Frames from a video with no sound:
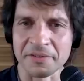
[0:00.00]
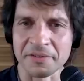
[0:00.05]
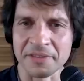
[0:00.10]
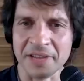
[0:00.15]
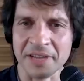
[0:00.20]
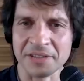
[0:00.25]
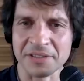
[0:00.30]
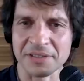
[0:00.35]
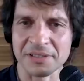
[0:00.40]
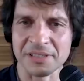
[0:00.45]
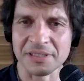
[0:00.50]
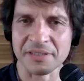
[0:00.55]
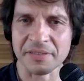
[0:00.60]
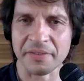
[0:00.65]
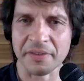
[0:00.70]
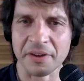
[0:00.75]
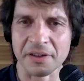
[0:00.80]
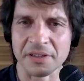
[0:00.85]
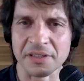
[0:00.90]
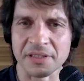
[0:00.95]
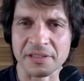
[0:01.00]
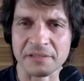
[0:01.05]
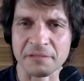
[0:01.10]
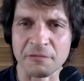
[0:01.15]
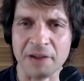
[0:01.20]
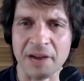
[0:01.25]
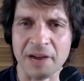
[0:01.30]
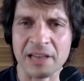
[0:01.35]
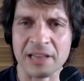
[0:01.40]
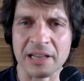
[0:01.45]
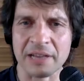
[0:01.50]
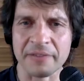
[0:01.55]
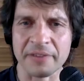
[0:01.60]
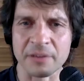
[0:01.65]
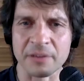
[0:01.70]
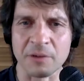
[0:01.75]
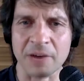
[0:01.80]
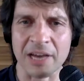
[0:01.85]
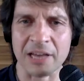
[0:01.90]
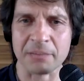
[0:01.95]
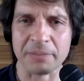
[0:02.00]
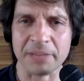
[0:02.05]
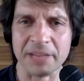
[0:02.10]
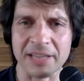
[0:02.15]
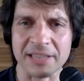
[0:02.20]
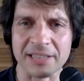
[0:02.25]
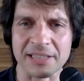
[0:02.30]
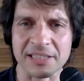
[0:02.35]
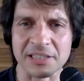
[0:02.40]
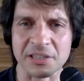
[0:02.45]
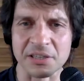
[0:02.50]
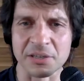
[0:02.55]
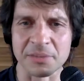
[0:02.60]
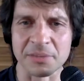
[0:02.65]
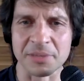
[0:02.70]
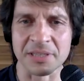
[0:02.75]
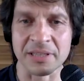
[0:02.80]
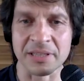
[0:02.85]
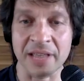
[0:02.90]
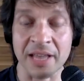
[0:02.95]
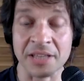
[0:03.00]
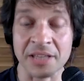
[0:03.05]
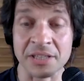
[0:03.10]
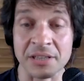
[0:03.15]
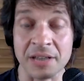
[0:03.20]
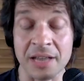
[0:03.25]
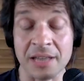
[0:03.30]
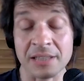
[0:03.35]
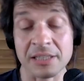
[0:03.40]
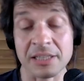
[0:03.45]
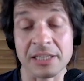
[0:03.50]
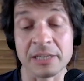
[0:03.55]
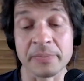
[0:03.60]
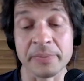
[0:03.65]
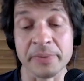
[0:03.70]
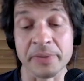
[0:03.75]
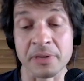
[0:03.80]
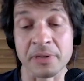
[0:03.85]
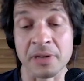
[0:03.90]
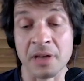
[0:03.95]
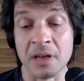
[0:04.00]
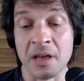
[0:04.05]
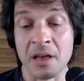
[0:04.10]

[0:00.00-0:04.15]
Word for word: Naturalist Thoughts on Wildlife and Wild Places. Human Nature. Excellent book.